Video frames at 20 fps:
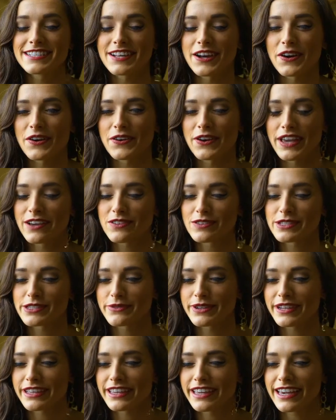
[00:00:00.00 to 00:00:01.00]
So it
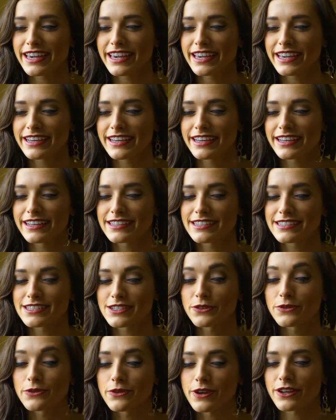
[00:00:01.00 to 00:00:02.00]
was really
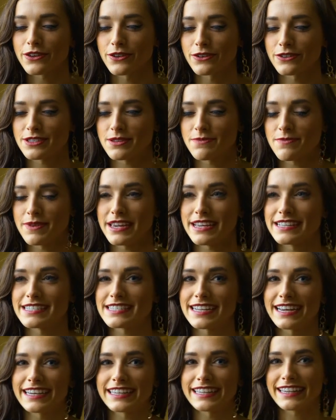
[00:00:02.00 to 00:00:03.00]
surreal to be
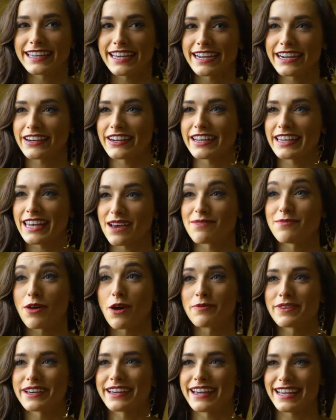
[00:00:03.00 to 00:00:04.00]
standing there in that
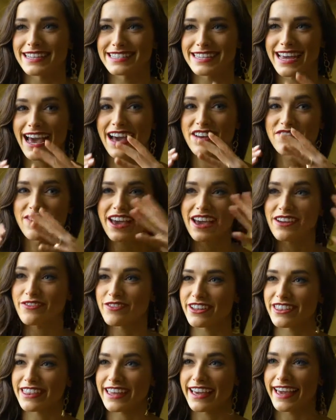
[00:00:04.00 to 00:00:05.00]
moment and to have
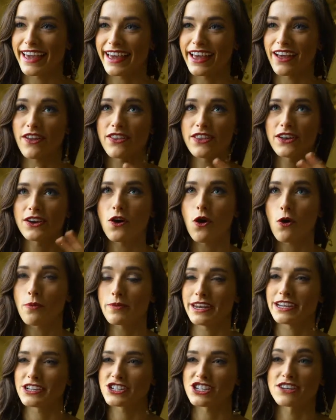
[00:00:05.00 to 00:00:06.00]
everything, the
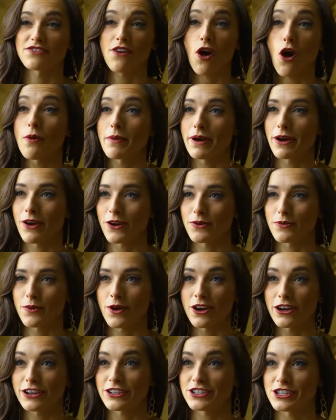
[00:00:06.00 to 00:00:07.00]
culmination of all my hard
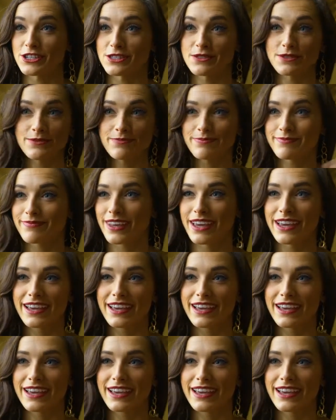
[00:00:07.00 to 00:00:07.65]
work, just